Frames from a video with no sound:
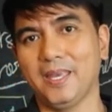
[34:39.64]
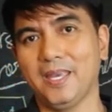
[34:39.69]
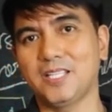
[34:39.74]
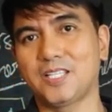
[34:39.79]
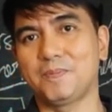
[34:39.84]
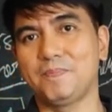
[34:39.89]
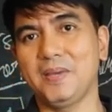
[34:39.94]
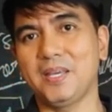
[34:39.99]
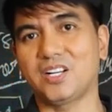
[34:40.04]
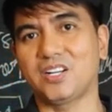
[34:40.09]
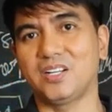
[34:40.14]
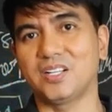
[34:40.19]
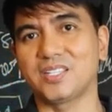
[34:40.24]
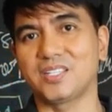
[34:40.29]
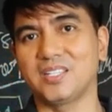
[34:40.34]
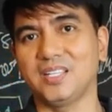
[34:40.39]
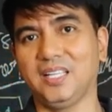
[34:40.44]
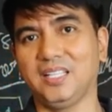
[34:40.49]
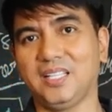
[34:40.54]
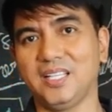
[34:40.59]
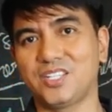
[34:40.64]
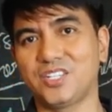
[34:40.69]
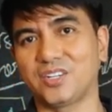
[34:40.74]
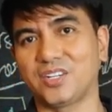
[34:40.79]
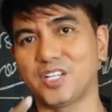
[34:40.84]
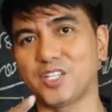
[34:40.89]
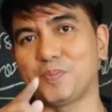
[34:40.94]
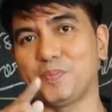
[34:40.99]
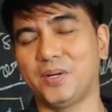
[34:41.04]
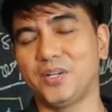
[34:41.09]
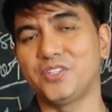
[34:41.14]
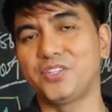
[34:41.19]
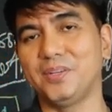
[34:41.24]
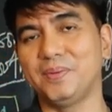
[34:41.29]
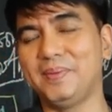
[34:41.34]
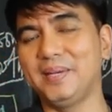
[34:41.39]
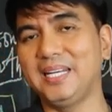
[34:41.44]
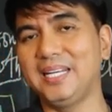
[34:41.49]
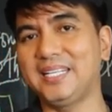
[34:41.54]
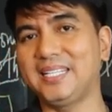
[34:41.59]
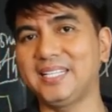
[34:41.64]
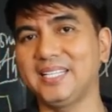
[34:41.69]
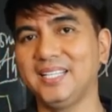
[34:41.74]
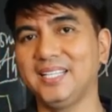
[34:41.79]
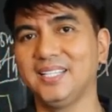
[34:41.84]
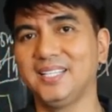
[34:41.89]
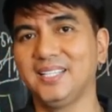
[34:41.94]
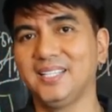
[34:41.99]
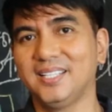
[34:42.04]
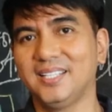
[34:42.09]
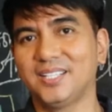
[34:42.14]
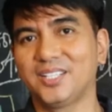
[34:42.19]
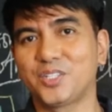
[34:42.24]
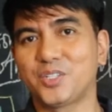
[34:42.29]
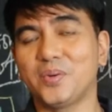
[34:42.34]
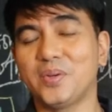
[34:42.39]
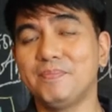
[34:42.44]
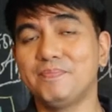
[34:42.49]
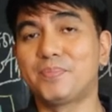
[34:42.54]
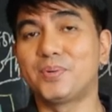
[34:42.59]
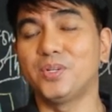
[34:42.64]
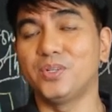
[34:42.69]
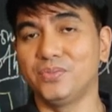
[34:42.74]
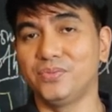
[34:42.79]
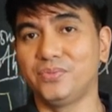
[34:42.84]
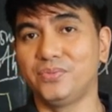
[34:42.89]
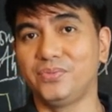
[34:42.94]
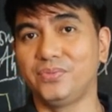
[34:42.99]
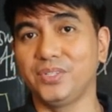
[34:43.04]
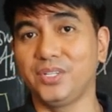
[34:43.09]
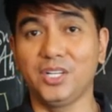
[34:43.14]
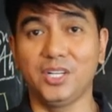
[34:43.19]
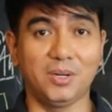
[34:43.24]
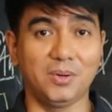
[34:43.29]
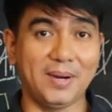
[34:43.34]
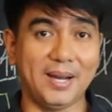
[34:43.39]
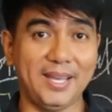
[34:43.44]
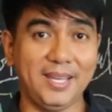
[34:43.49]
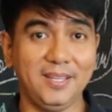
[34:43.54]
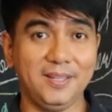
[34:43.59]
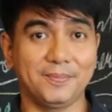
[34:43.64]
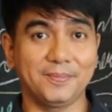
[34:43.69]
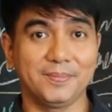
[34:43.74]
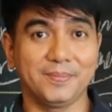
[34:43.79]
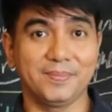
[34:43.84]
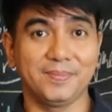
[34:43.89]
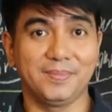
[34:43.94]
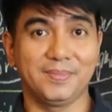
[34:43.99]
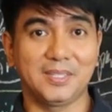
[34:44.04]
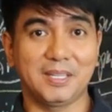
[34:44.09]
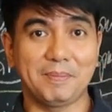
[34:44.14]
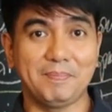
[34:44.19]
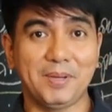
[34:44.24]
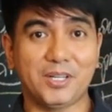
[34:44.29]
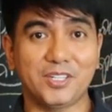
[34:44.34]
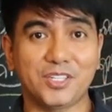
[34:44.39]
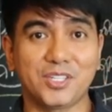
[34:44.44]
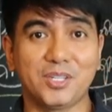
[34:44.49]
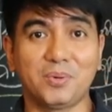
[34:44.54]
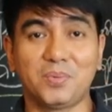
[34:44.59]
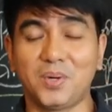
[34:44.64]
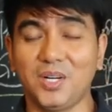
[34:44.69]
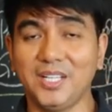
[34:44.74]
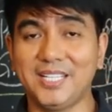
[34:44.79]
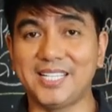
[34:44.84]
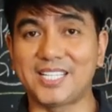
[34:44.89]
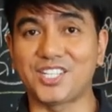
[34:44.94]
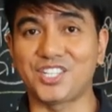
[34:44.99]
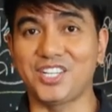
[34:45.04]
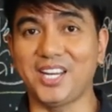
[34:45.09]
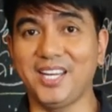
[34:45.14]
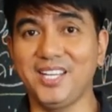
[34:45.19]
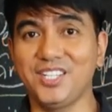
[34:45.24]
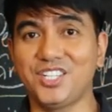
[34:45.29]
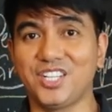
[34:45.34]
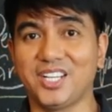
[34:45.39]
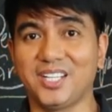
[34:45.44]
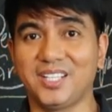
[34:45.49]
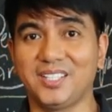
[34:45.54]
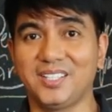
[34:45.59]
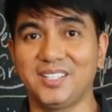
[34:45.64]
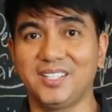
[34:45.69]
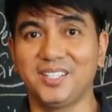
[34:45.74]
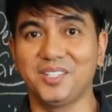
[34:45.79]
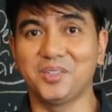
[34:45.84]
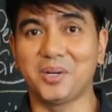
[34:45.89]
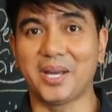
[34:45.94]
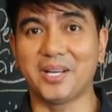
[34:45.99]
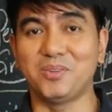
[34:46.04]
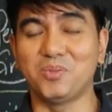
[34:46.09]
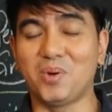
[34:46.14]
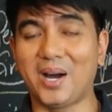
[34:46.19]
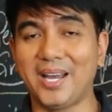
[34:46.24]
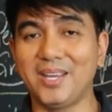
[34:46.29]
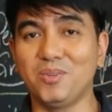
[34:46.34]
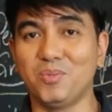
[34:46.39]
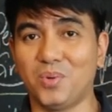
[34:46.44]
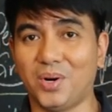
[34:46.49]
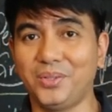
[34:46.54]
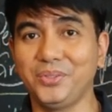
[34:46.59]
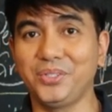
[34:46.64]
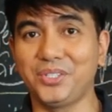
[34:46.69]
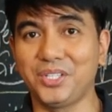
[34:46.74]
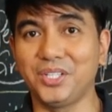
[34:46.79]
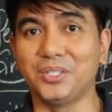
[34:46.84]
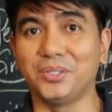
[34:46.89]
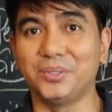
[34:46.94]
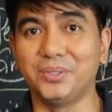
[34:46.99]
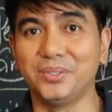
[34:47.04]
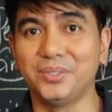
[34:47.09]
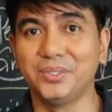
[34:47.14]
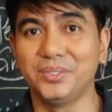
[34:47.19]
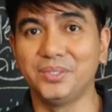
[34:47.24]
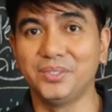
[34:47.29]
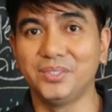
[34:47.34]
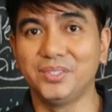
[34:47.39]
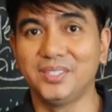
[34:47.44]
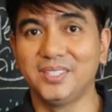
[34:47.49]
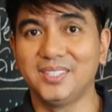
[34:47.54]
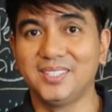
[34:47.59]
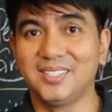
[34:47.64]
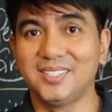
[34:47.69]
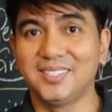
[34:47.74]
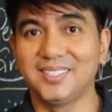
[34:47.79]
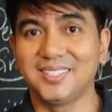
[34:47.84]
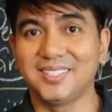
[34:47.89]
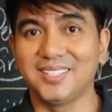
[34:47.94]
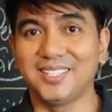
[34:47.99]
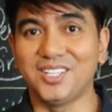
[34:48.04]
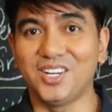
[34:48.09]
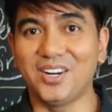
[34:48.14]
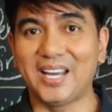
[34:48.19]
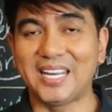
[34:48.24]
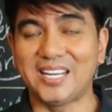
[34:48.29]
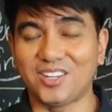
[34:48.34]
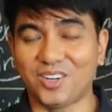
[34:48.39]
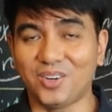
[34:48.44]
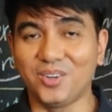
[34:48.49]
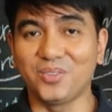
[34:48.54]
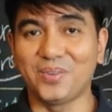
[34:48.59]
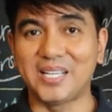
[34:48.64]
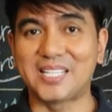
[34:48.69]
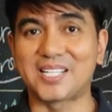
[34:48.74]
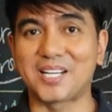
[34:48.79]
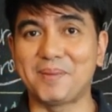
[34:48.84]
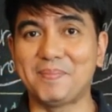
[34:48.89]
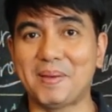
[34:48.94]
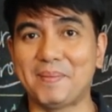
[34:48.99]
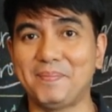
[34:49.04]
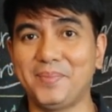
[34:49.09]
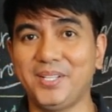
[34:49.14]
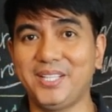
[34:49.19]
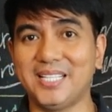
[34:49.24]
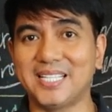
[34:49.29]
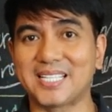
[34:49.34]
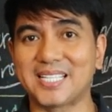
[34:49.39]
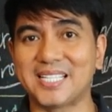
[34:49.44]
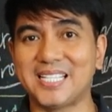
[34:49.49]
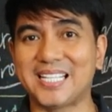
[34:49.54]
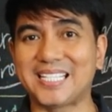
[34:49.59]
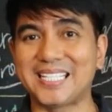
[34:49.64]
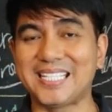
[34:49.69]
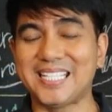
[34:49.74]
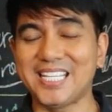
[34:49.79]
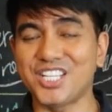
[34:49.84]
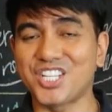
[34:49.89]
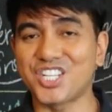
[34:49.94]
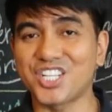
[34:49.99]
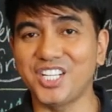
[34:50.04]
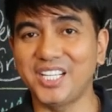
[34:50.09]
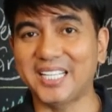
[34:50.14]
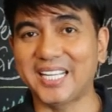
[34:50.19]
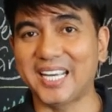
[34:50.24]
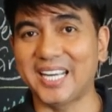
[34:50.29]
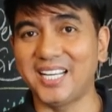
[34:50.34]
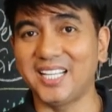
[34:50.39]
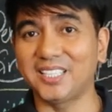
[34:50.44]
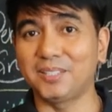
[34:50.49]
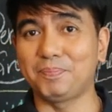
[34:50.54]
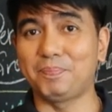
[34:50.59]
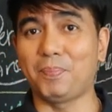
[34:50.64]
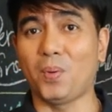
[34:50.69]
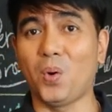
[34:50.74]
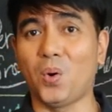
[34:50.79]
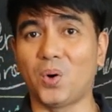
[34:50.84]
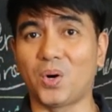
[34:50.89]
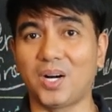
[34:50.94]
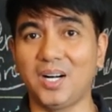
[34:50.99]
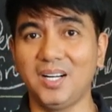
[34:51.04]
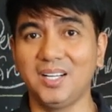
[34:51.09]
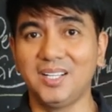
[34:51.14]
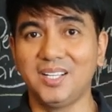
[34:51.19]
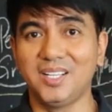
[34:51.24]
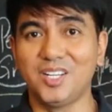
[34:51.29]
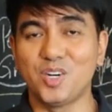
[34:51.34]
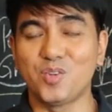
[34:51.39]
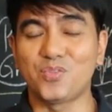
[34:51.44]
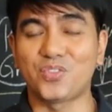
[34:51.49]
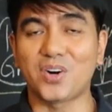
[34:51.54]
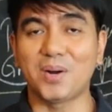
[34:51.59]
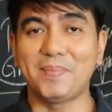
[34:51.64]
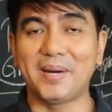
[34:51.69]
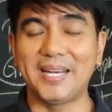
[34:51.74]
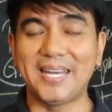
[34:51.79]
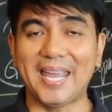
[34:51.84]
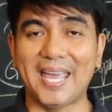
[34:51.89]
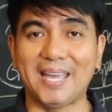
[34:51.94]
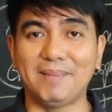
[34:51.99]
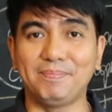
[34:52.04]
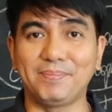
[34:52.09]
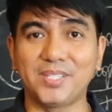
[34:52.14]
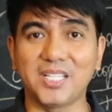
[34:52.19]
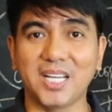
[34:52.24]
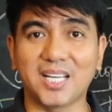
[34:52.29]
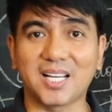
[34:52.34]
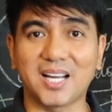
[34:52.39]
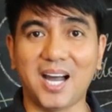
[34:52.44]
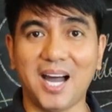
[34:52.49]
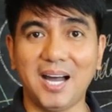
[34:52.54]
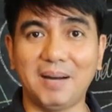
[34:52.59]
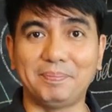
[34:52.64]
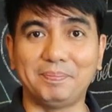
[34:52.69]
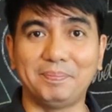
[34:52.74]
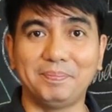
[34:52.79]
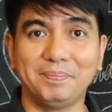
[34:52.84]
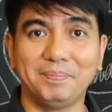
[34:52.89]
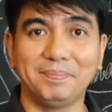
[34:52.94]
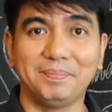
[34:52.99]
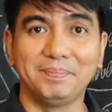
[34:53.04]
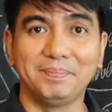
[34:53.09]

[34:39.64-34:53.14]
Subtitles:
It's because it is your responsibility to improve. You know why? Because the world is changing. And why won't you? You know, and always remember this. The teacher cannot pour from an empty cup.